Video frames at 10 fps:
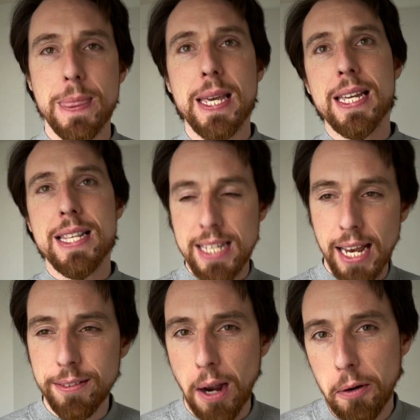
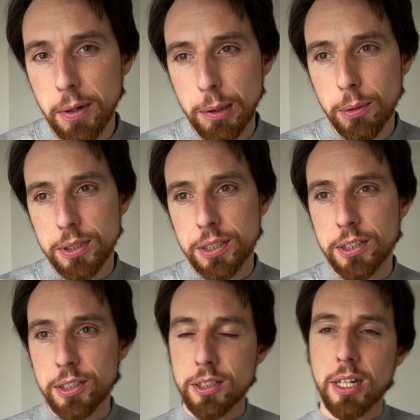Instead, I really wanted to
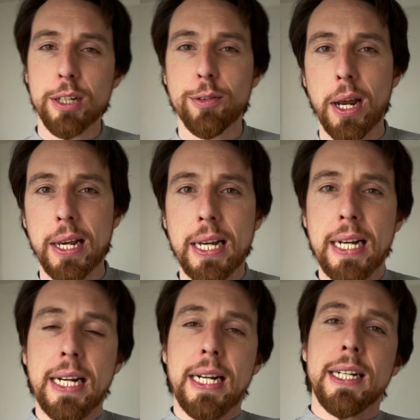just kind of
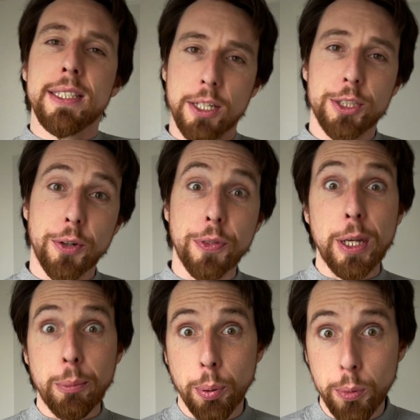touch on the
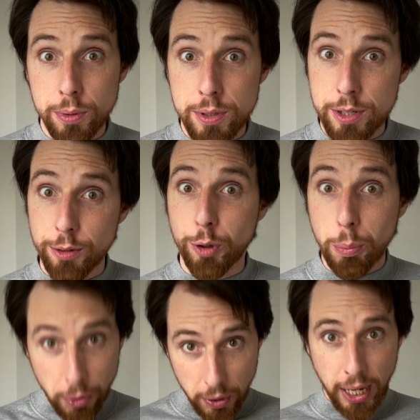importance of
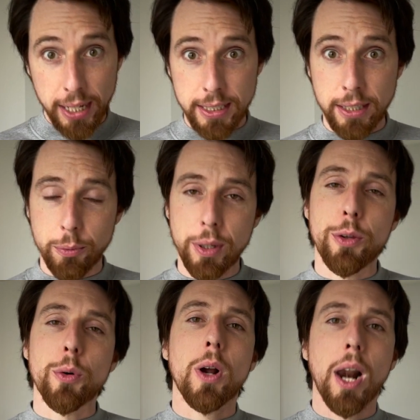communicating with
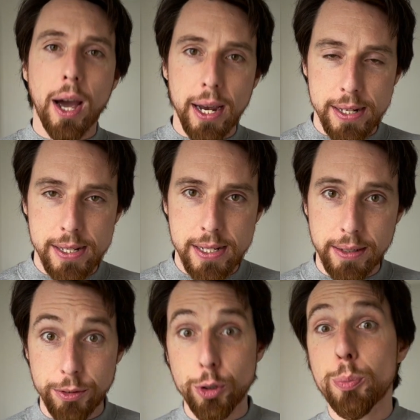your clients
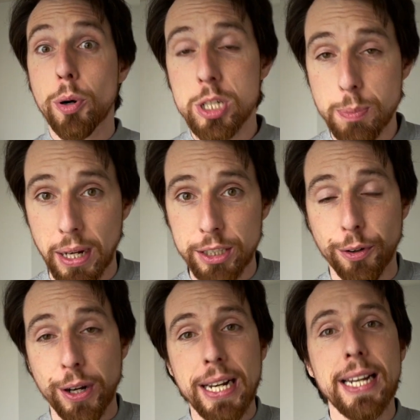and your prospects
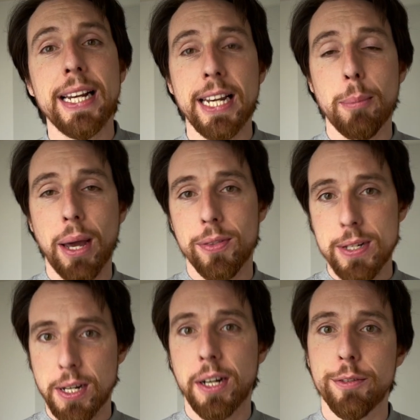very clearly about these
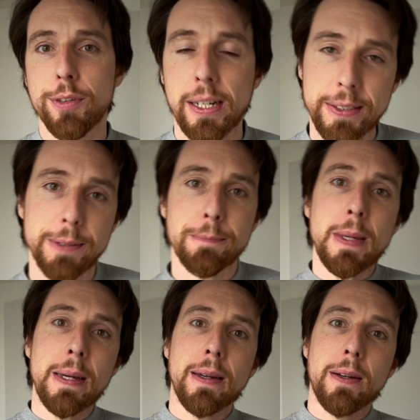kind of things.
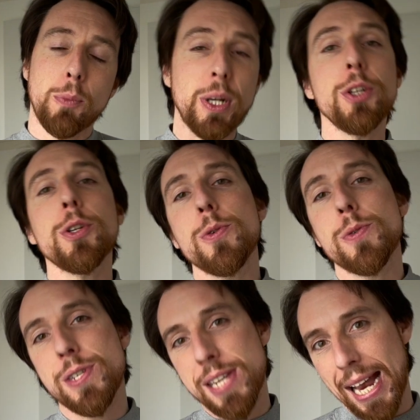When you do
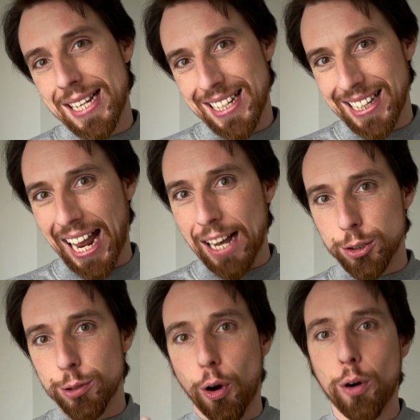set an out
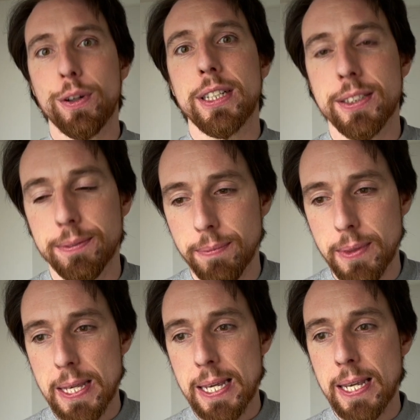of office,
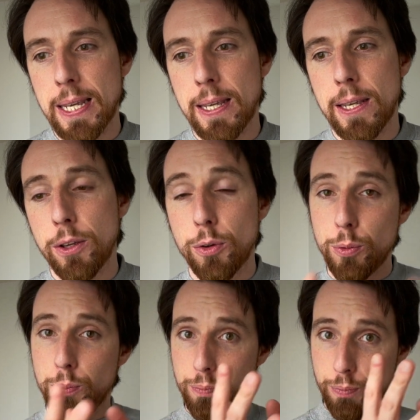
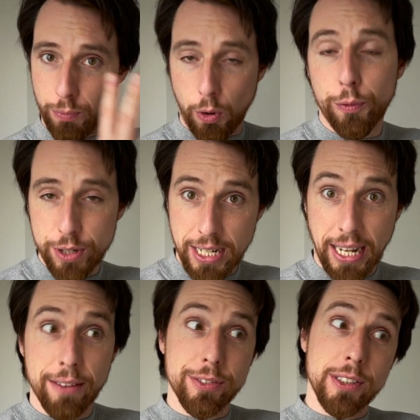you obviously
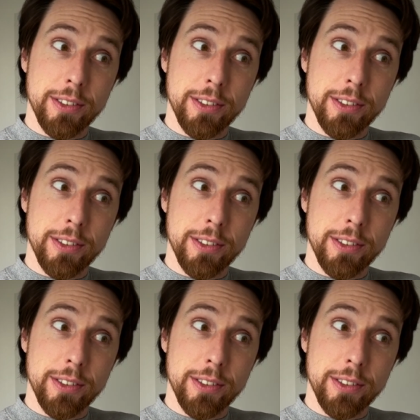have to